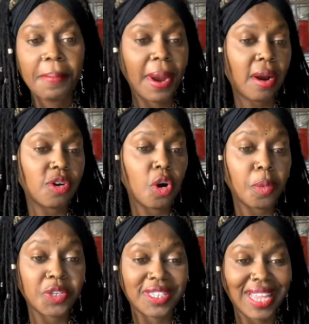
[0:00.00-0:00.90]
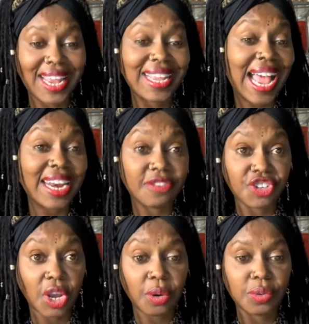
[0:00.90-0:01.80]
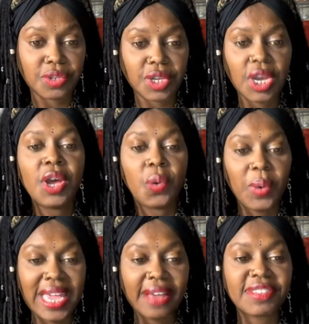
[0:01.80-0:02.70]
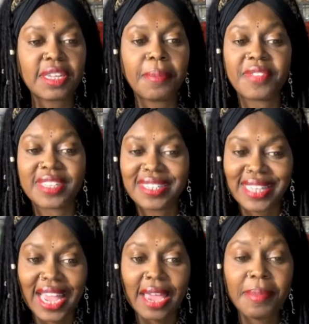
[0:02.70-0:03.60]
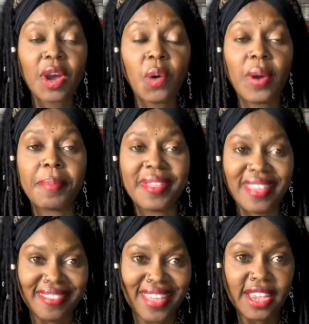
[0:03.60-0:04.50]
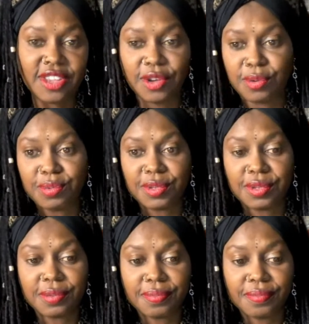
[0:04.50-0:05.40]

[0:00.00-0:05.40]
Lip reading: Paranormal State kind of shows, we have some of the same equipment that they use.